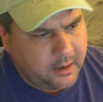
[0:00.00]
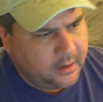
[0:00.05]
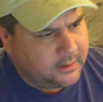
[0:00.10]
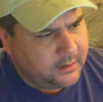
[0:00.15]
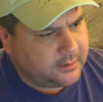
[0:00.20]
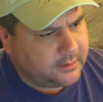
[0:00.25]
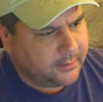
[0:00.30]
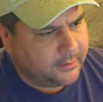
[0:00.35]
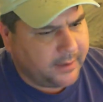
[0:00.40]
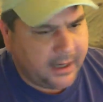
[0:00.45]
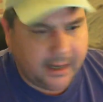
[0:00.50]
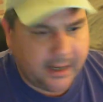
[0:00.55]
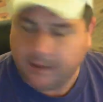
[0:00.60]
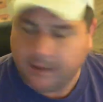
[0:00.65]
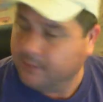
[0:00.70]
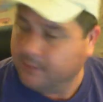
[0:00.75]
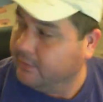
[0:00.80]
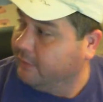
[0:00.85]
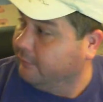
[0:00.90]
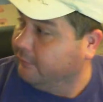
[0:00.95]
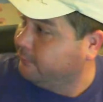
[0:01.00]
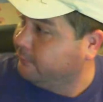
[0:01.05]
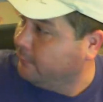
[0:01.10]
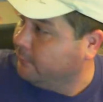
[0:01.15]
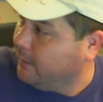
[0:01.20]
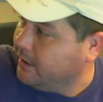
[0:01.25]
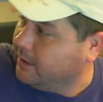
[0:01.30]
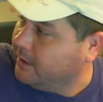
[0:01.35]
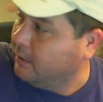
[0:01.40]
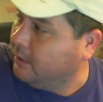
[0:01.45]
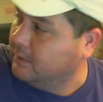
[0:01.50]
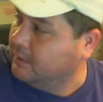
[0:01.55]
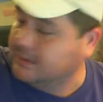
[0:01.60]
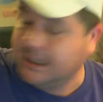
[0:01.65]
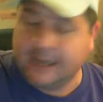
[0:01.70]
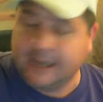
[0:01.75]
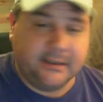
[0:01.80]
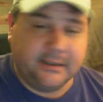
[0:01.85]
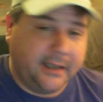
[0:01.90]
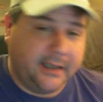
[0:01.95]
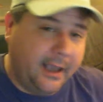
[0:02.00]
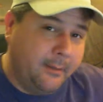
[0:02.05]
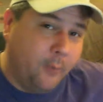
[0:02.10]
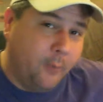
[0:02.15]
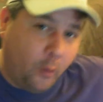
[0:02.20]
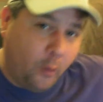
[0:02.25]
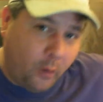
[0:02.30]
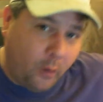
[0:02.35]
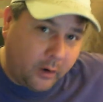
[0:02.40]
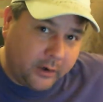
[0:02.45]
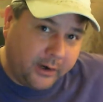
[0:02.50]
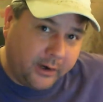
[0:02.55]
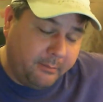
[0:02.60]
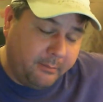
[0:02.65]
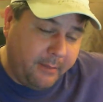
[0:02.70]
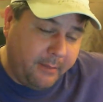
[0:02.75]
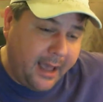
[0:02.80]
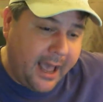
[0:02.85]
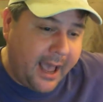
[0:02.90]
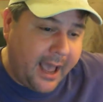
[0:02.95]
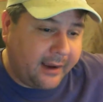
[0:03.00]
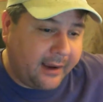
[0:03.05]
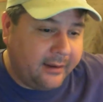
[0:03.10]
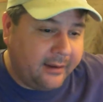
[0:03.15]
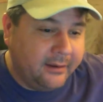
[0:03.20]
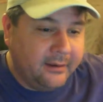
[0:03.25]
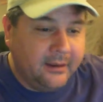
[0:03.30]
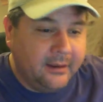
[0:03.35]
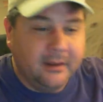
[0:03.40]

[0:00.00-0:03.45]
So yeah, the front yard's actually got more water than the back,